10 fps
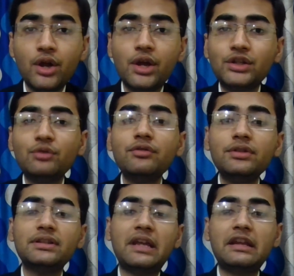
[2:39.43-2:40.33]
Due to
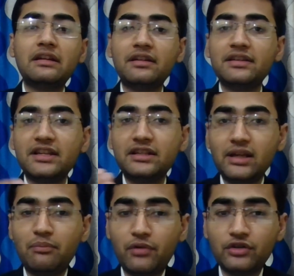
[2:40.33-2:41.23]
this increase in
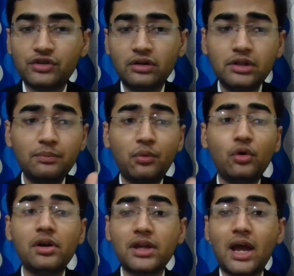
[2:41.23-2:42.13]
temperature, the
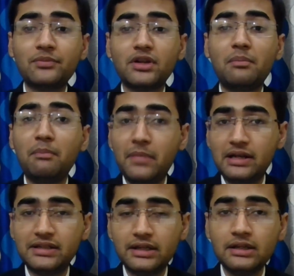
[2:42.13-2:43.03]
polar caps are
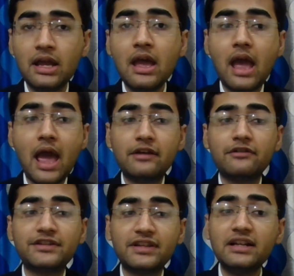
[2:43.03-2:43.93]
melting and
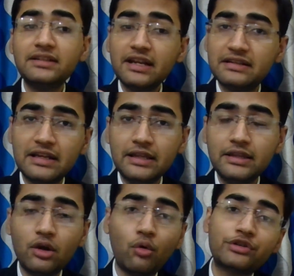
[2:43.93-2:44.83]
resultantly the
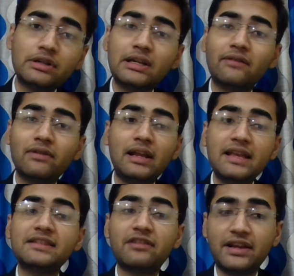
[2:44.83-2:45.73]
ocean level
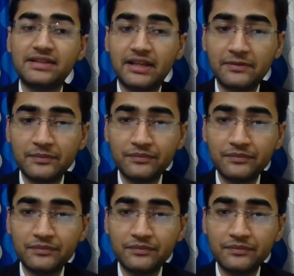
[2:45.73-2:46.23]
is rising.